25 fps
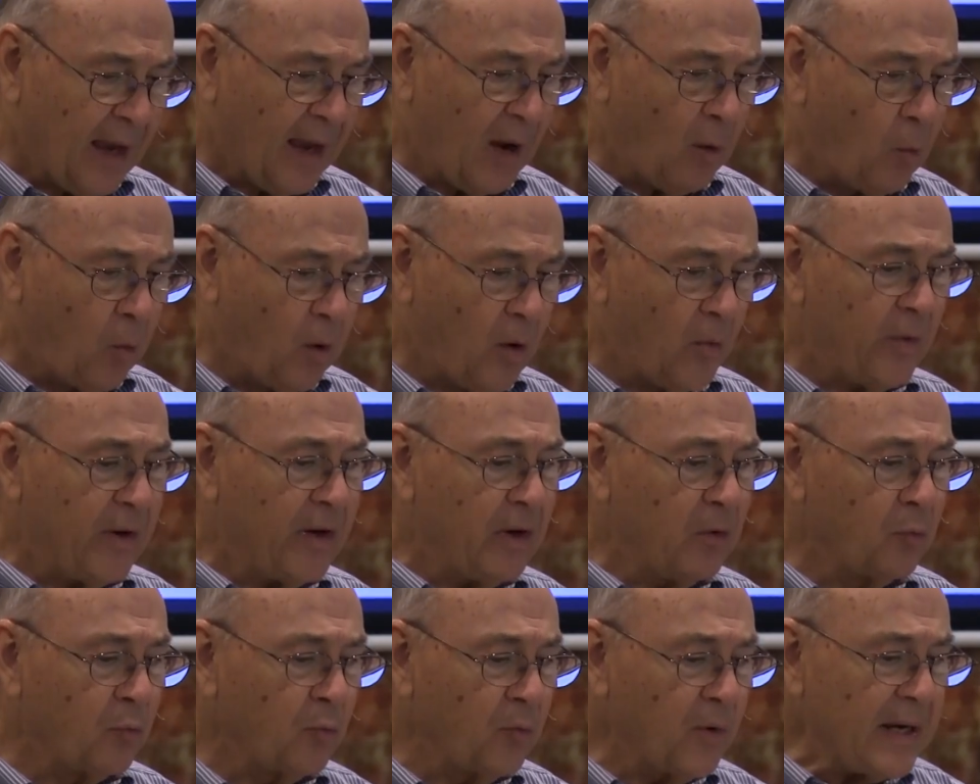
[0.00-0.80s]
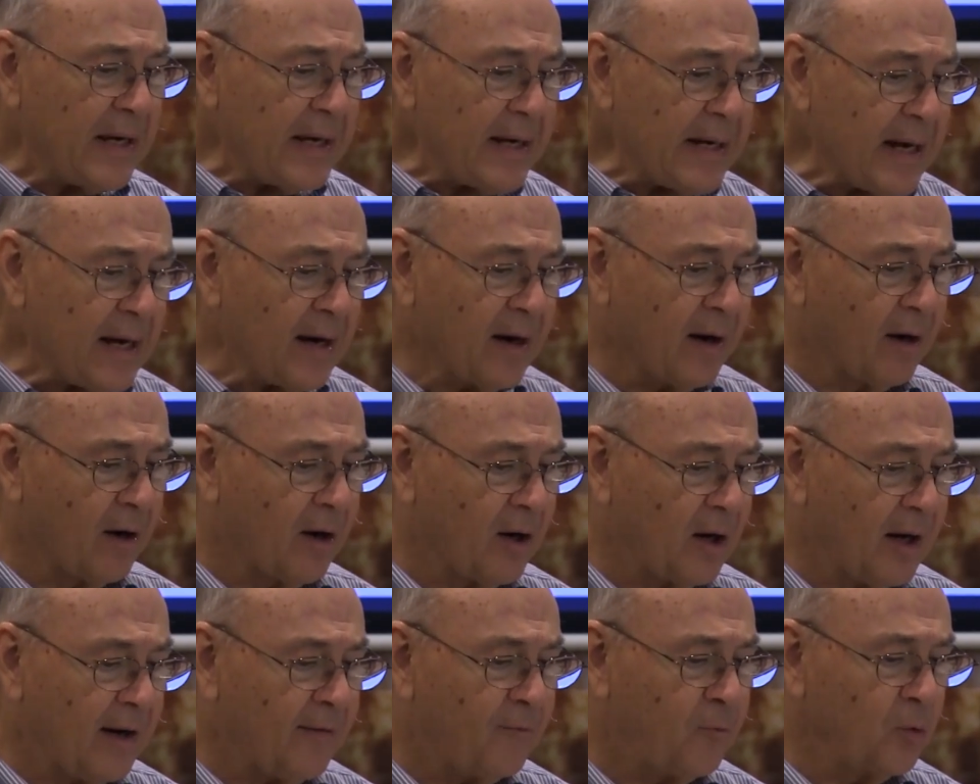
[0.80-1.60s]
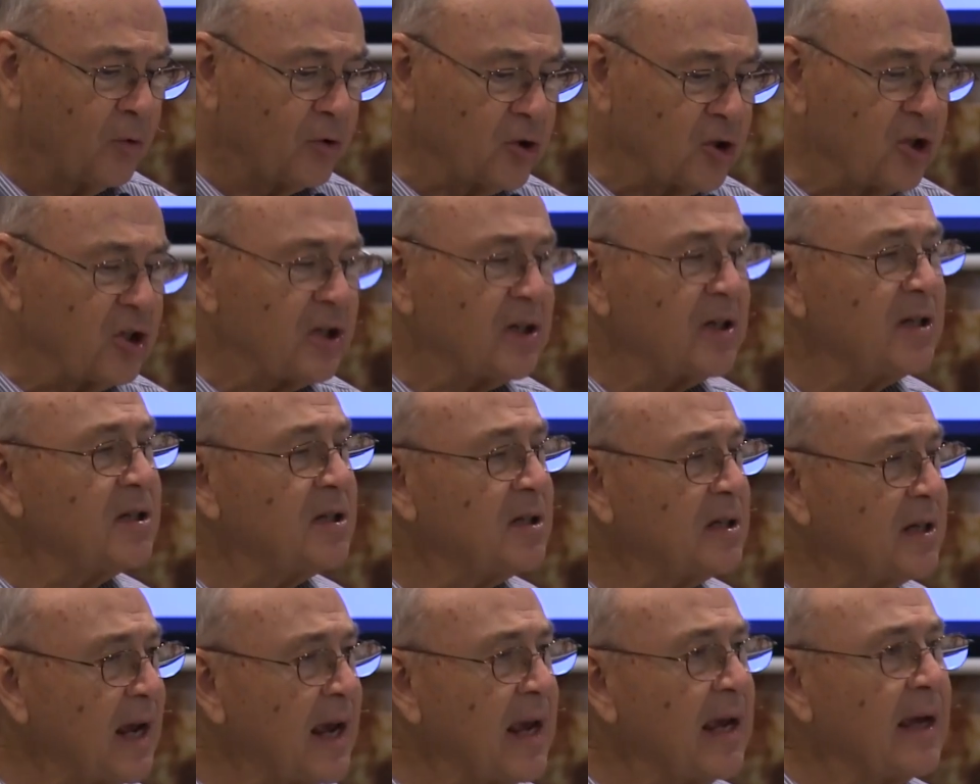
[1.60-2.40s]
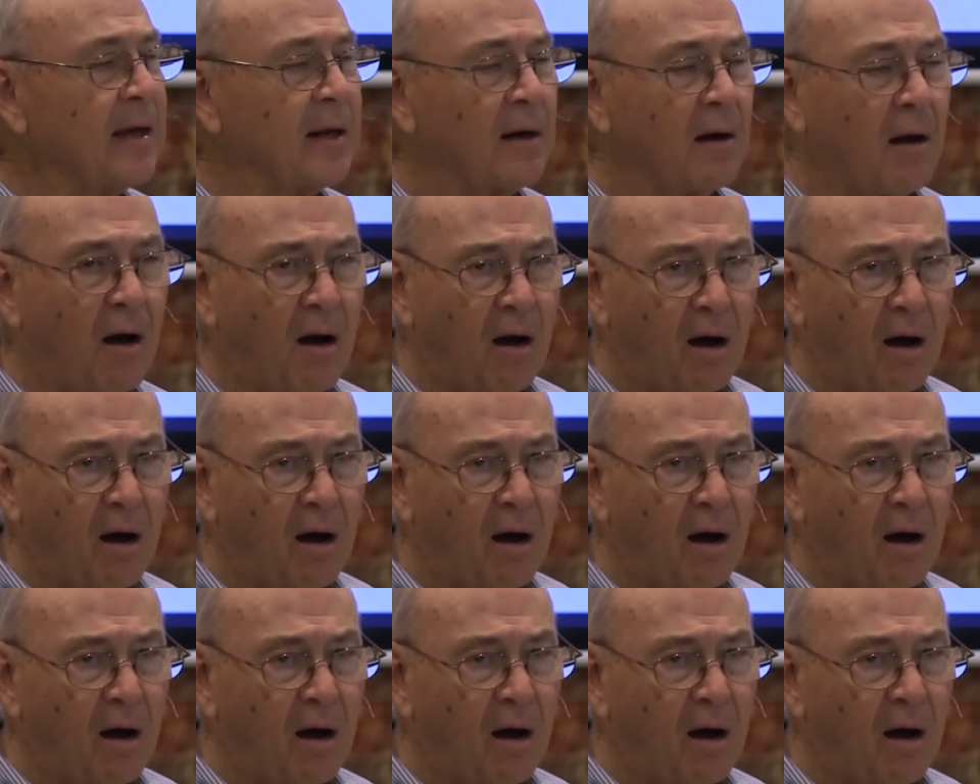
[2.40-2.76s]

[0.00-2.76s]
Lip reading: at what we read here if we'll just take an